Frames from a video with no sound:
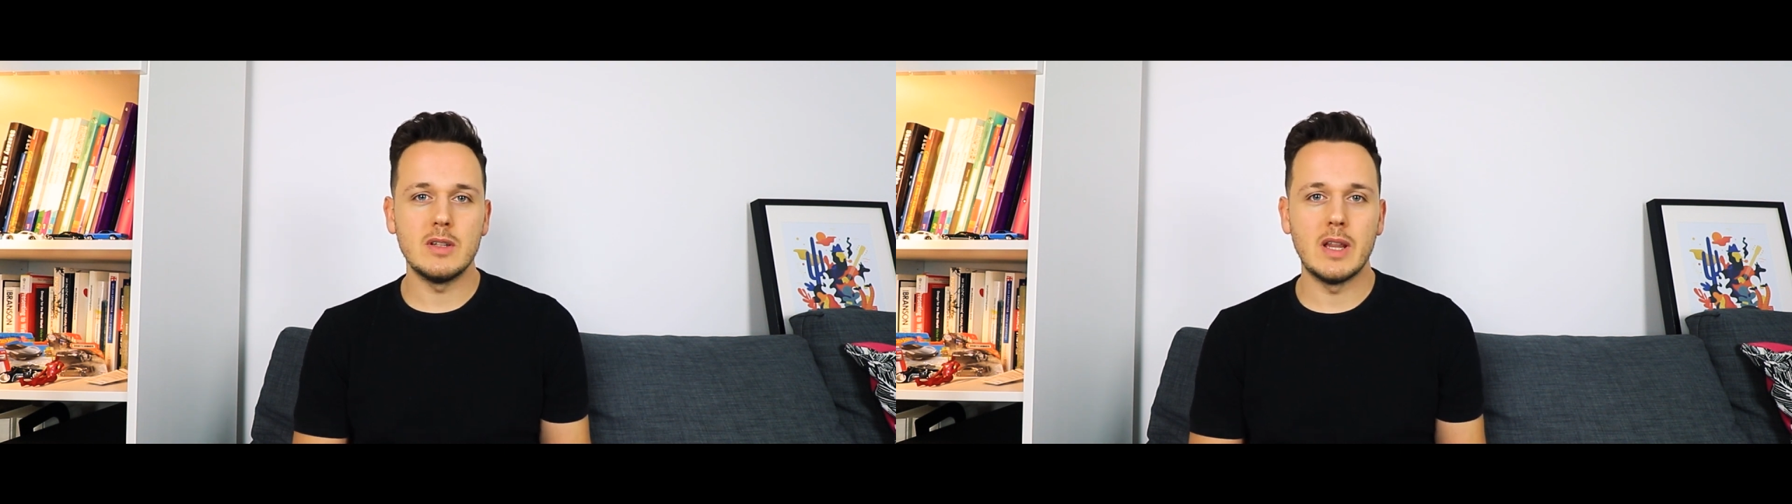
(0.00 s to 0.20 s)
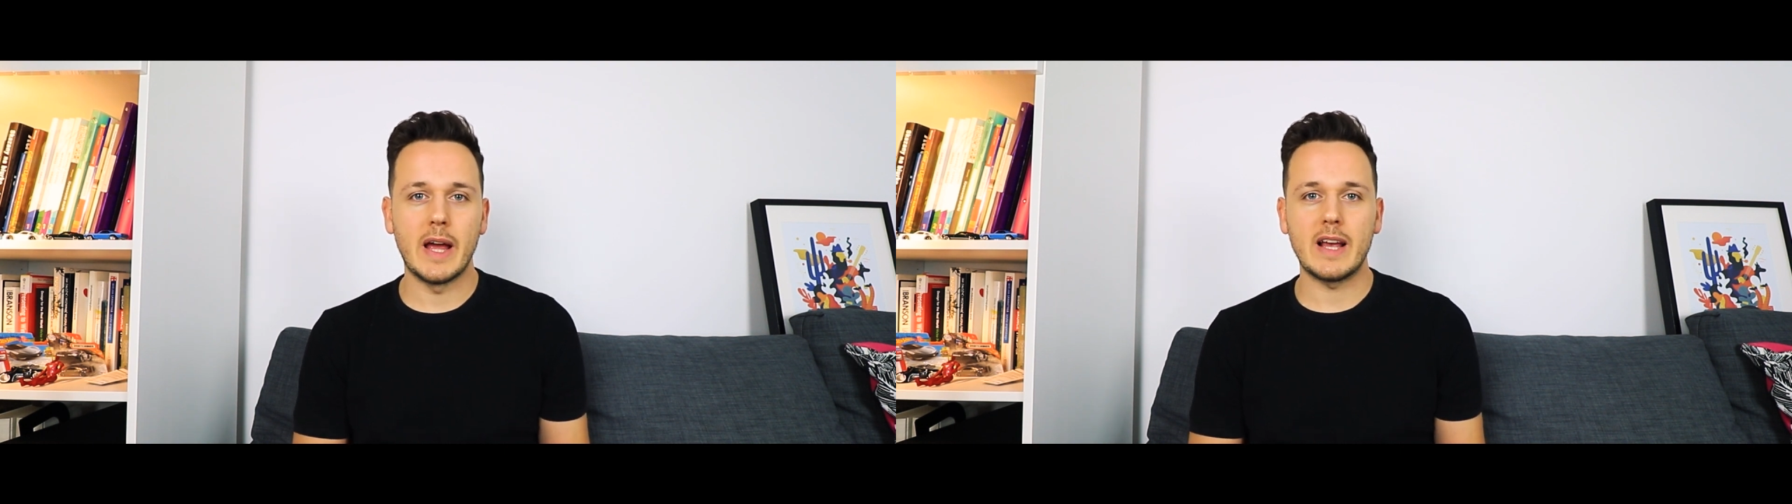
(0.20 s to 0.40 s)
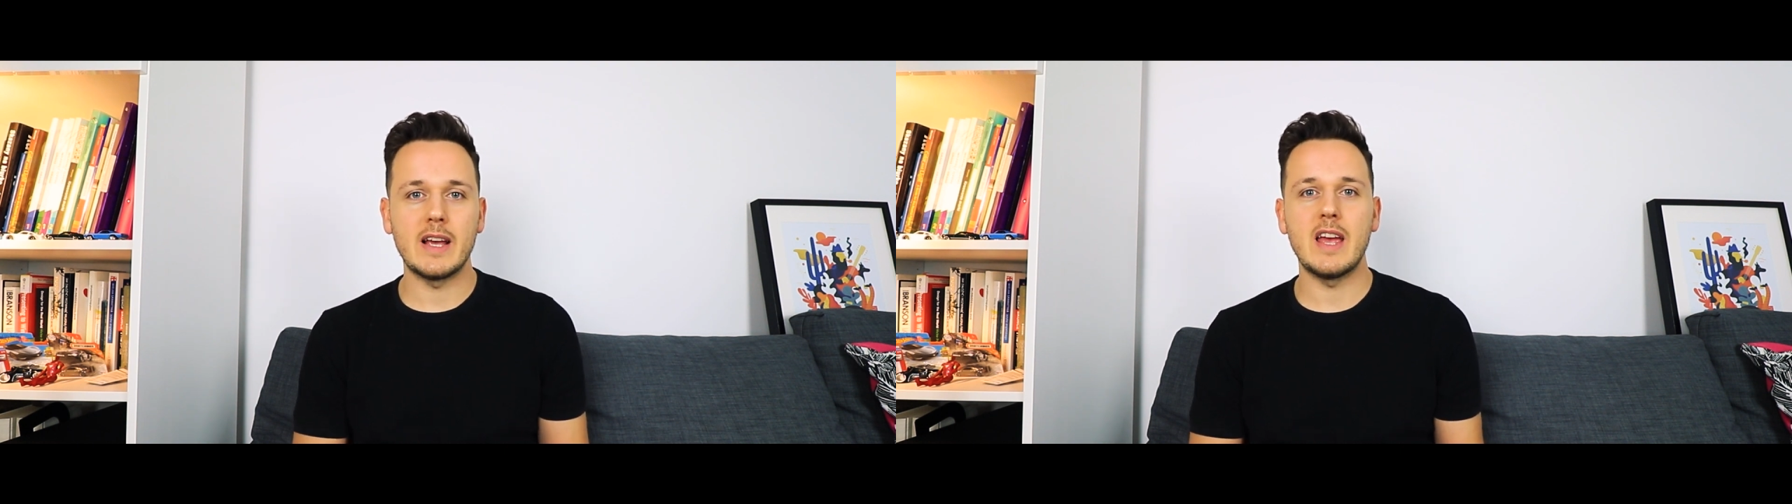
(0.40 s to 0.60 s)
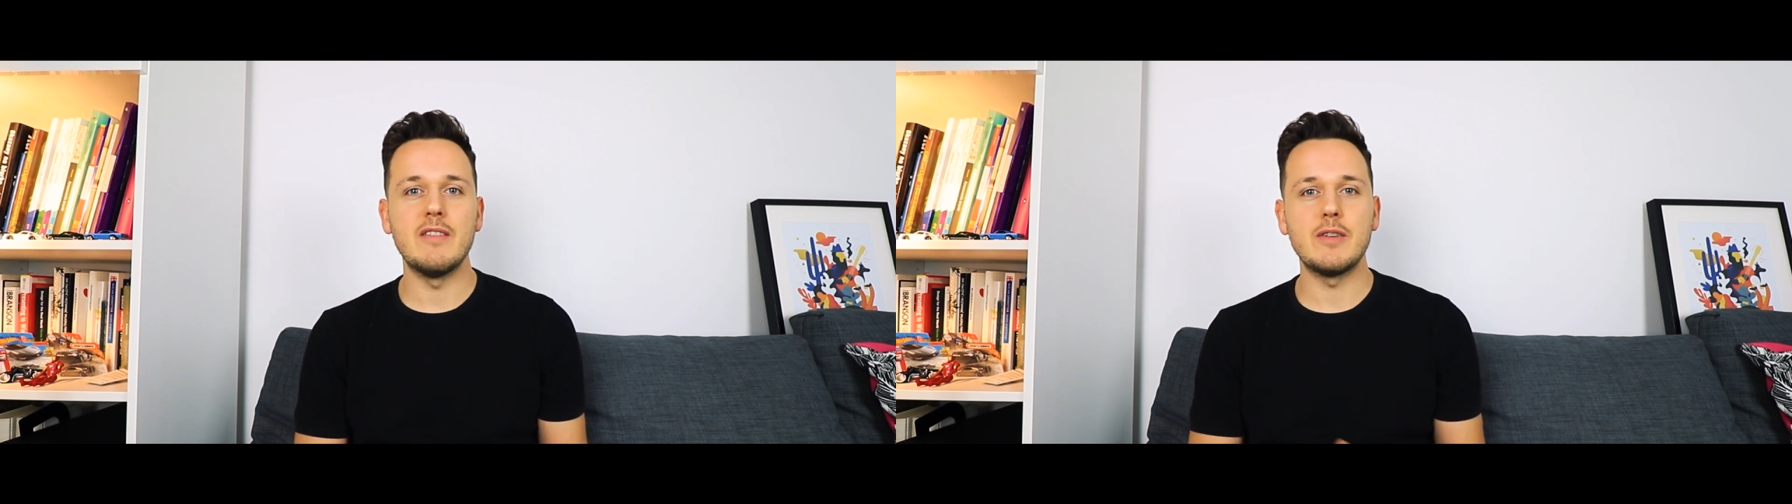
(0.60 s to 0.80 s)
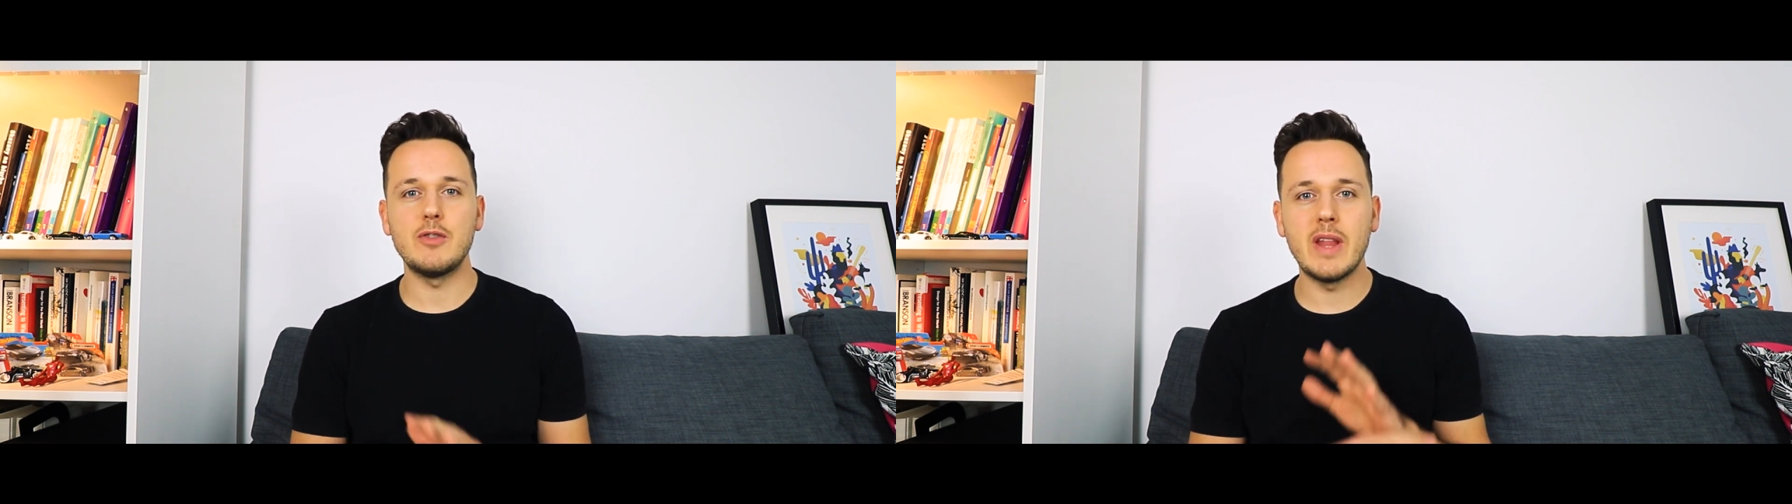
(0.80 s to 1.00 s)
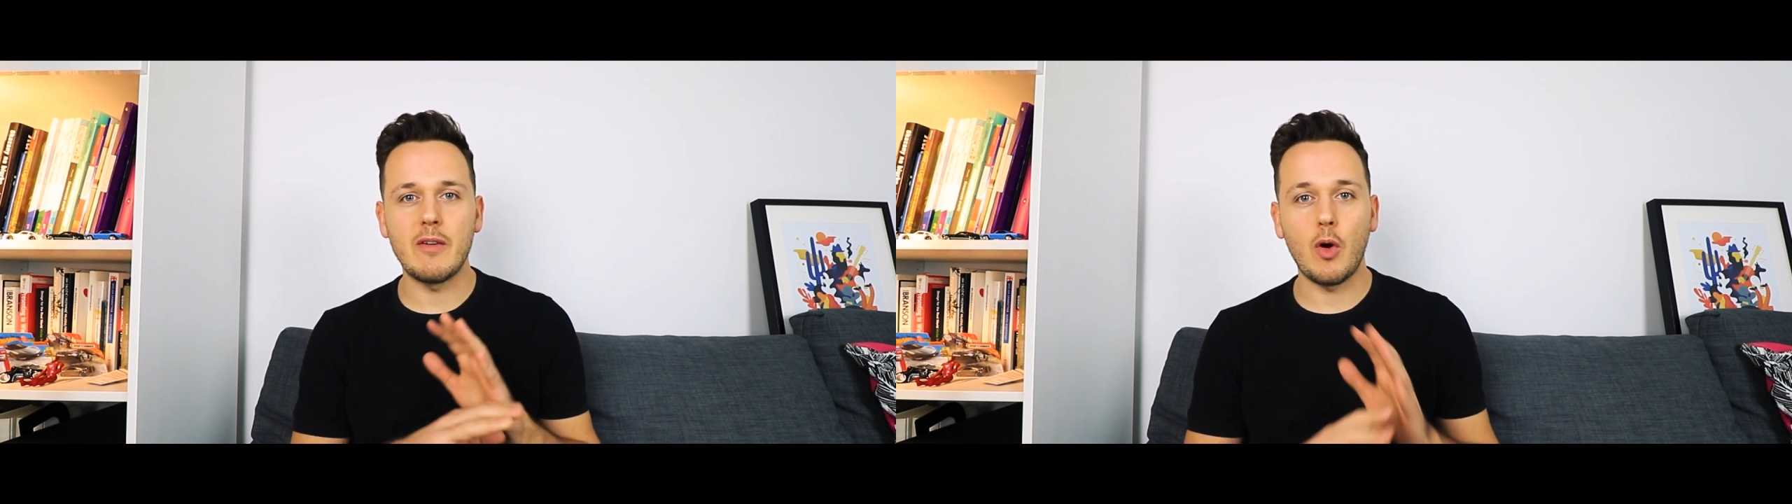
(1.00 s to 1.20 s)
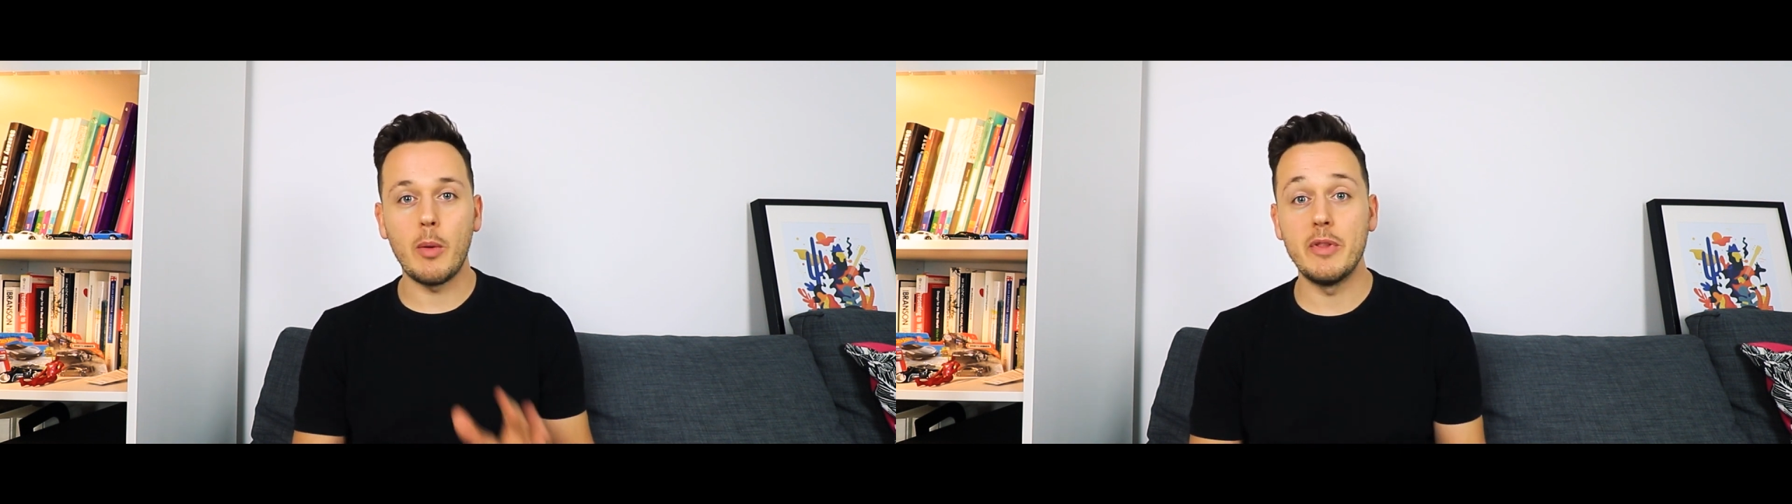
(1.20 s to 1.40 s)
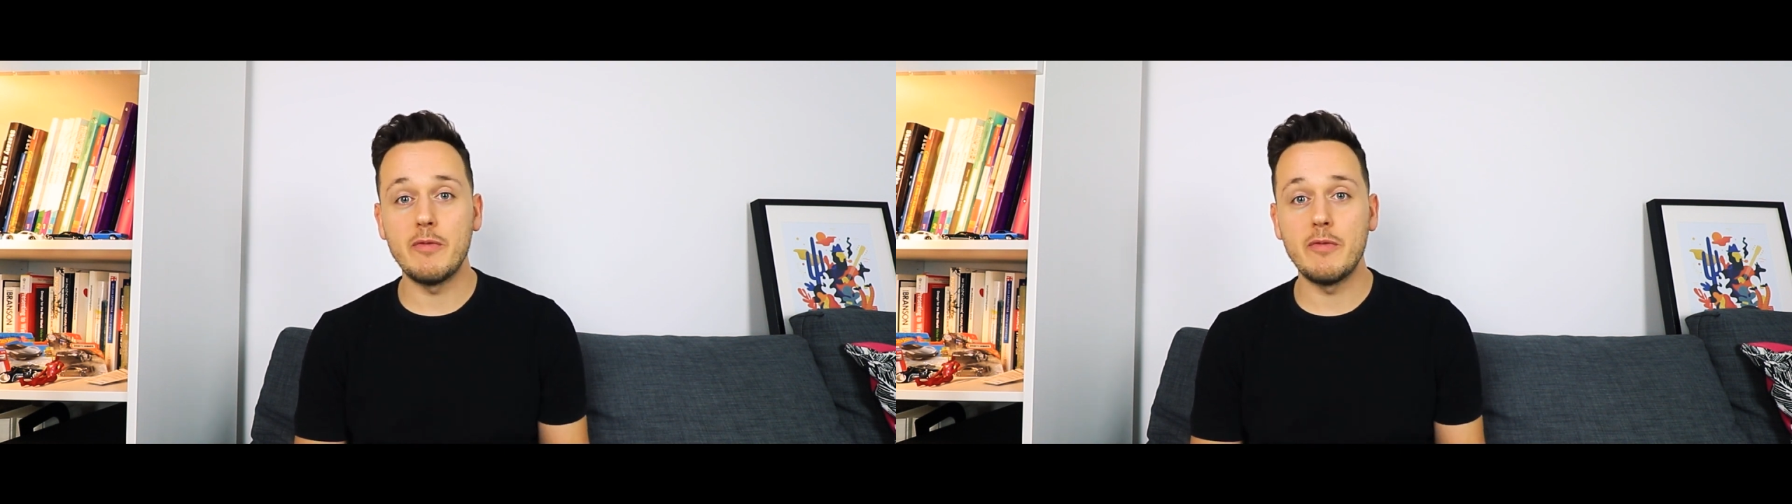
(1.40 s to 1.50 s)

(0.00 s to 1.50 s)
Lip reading: like even if you never opened